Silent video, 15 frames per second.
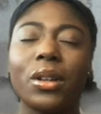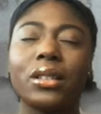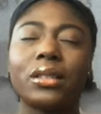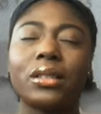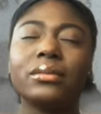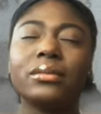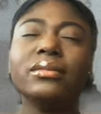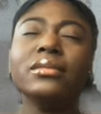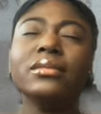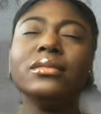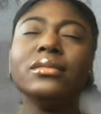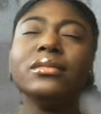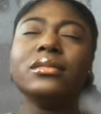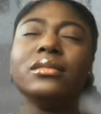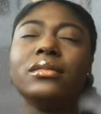
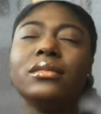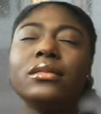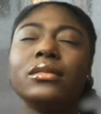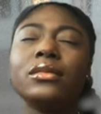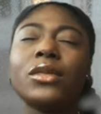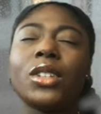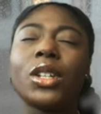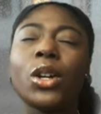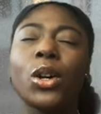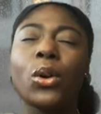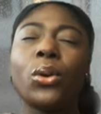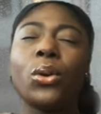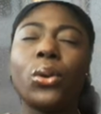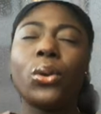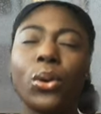
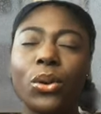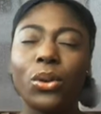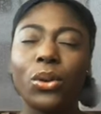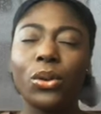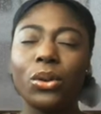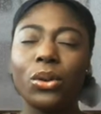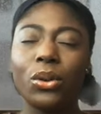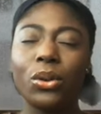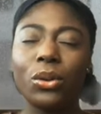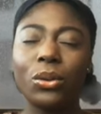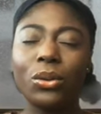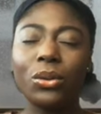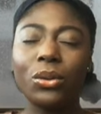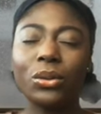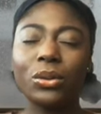
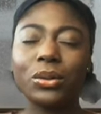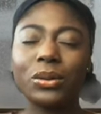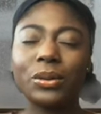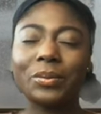(silence)